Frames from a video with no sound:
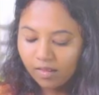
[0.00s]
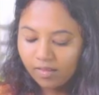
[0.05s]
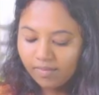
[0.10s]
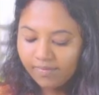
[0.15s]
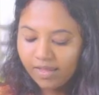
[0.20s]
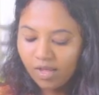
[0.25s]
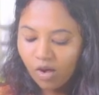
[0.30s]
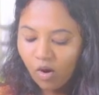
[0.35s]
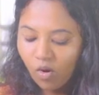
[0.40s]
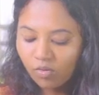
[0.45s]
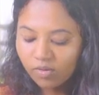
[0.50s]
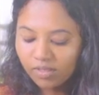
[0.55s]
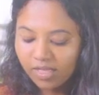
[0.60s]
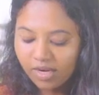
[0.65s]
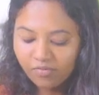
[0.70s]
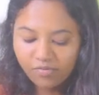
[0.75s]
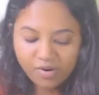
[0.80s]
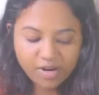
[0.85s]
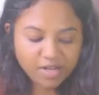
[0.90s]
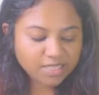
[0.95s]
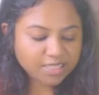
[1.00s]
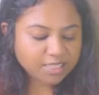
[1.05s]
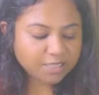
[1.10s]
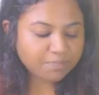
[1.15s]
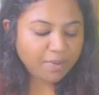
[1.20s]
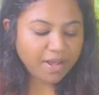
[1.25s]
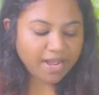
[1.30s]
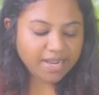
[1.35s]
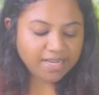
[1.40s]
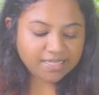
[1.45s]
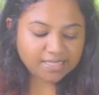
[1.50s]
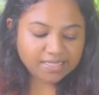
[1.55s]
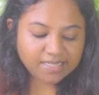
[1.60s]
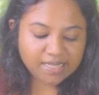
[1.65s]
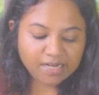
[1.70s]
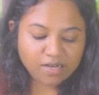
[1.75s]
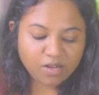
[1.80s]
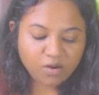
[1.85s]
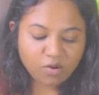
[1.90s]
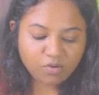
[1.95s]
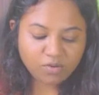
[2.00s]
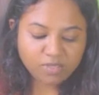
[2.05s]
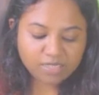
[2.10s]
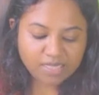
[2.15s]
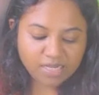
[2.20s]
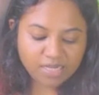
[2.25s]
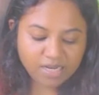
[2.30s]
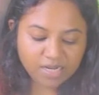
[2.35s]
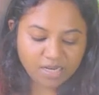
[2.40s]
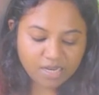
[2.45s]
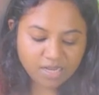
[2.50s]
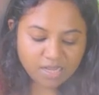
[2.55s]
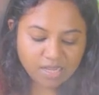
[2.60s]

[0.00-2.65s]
The only real spice that goes in